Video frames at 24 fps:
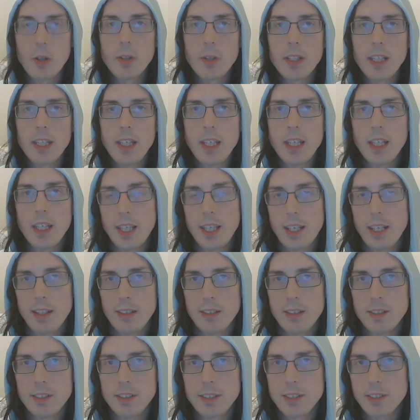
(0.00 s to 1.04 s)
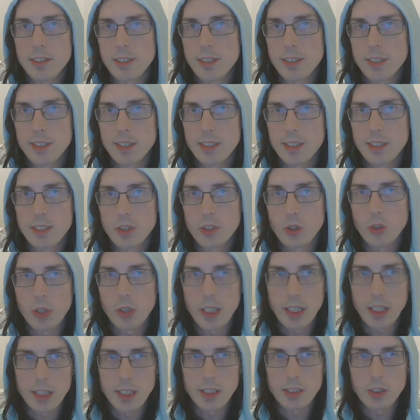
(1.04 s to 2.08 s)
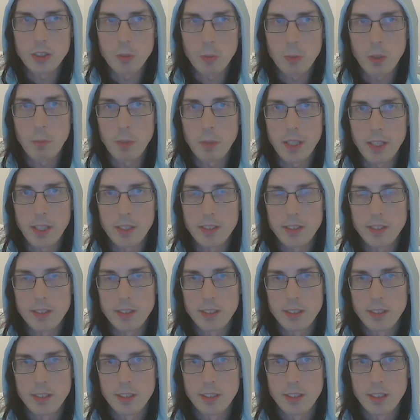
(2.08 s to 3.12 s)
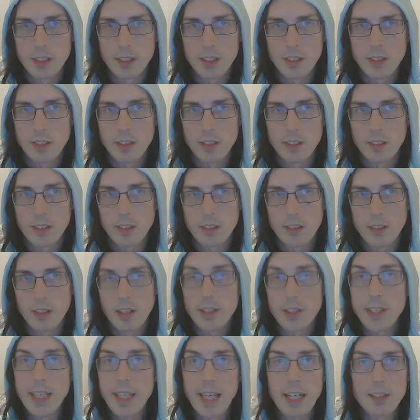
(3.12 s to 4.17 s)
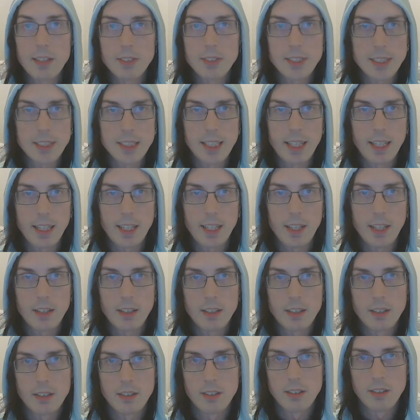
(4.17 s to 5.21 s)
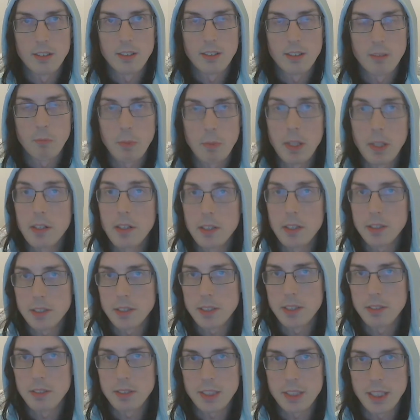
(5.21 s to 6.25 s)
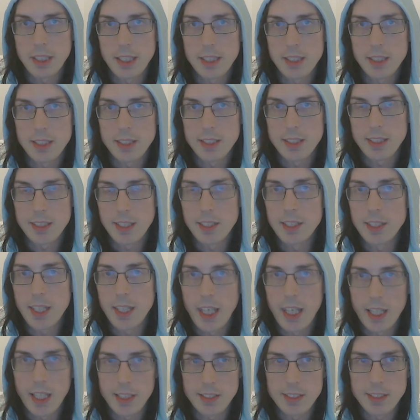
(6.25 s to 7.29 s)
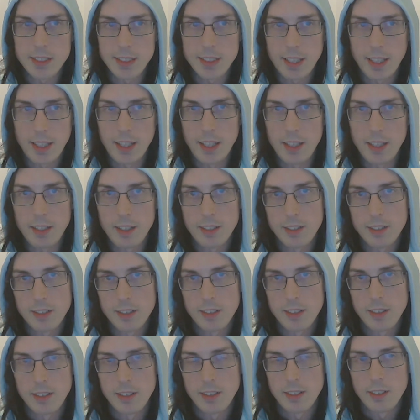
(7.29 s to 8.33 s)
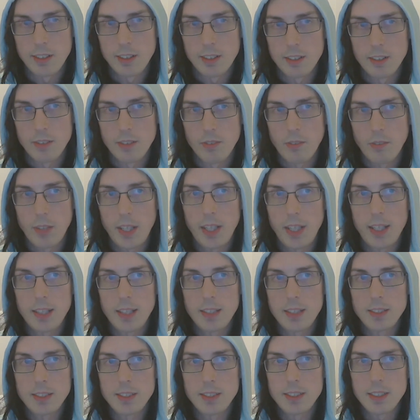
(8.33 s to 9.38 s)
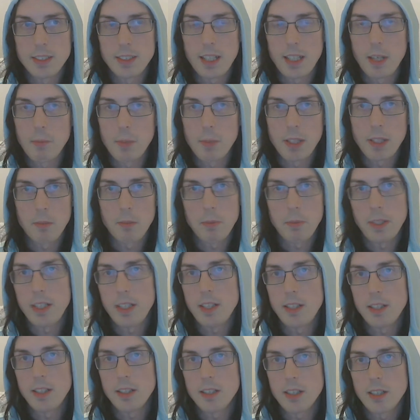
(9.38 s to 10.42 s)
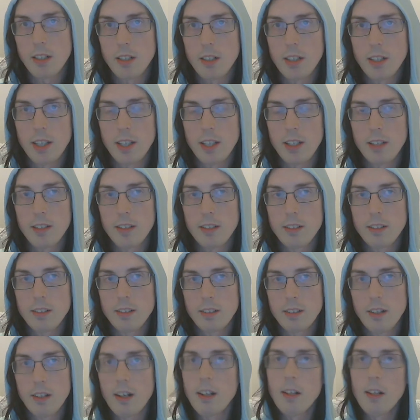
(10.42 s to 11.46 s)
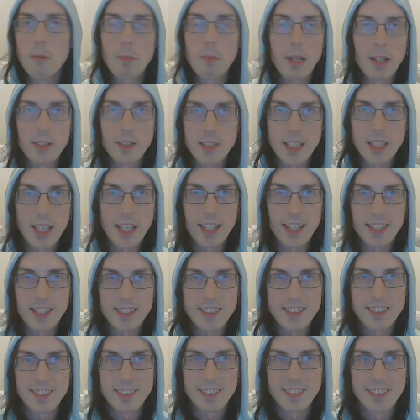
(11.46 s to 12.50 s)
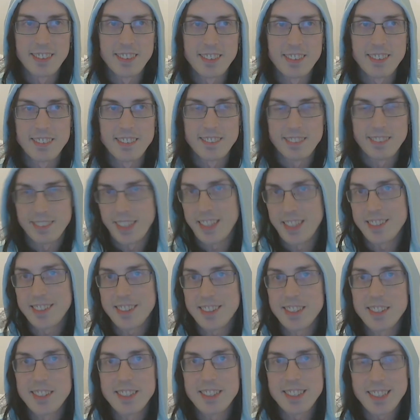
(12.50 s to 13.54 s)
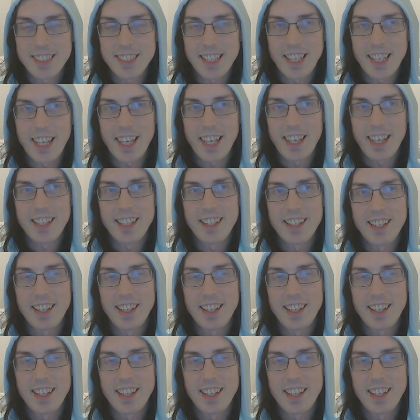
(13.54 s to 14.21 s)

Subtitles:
only kills trans women on the outside, but it also does on the inside. And I'm gonna be talking all about that as soon as I